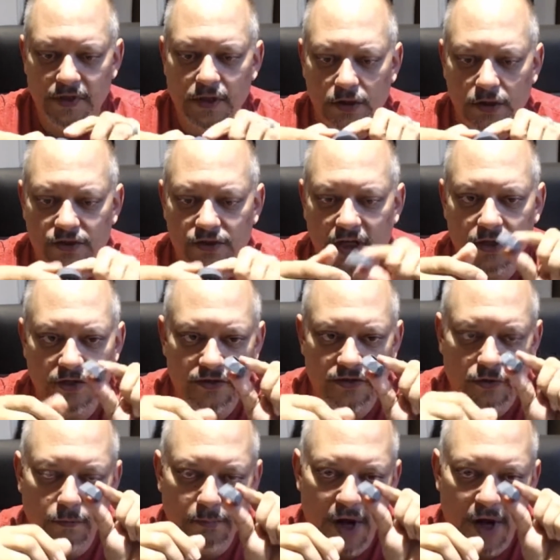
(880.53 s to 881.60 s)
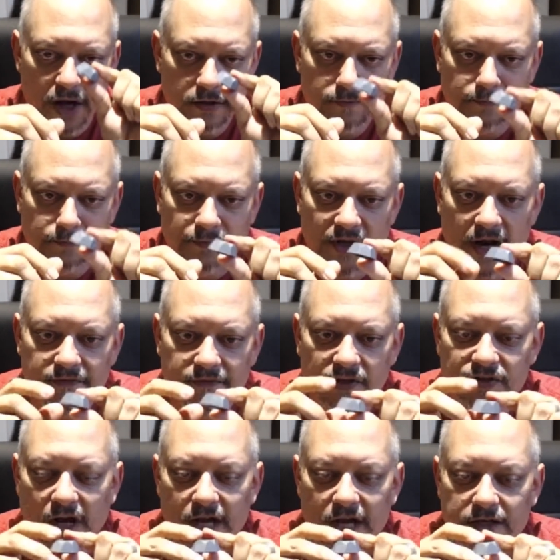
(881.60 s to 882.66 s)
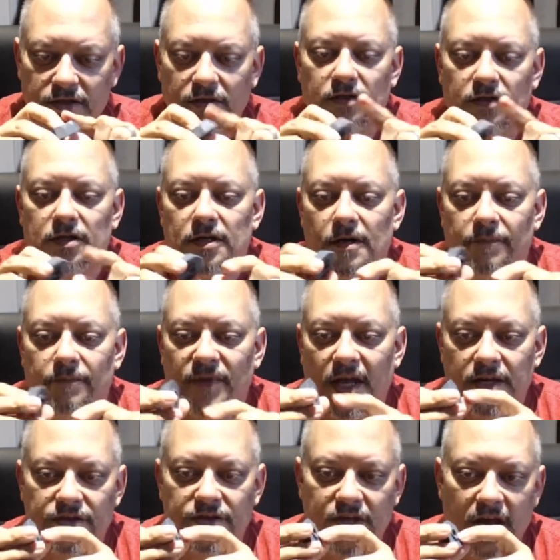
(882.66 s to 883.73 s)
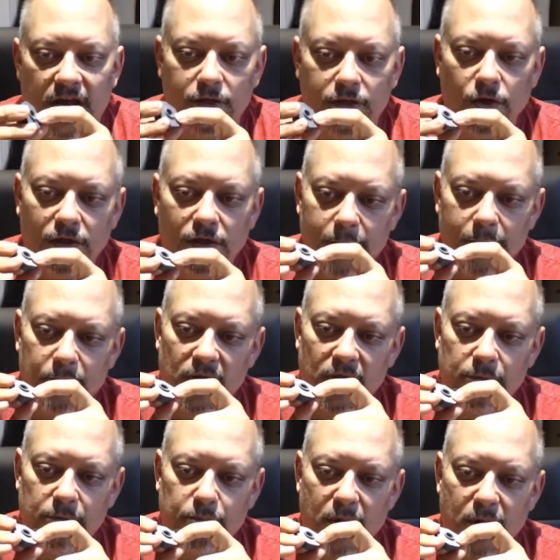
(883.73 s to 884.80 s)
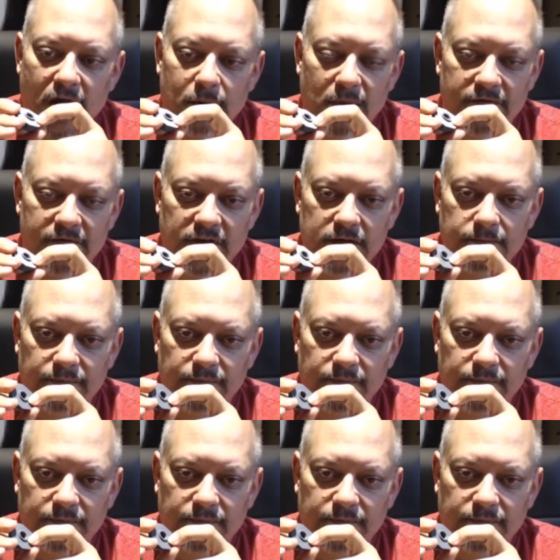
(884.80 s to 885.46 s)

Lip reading: you take this little bung that I've designed, and it's got a little lip on the bottom of it.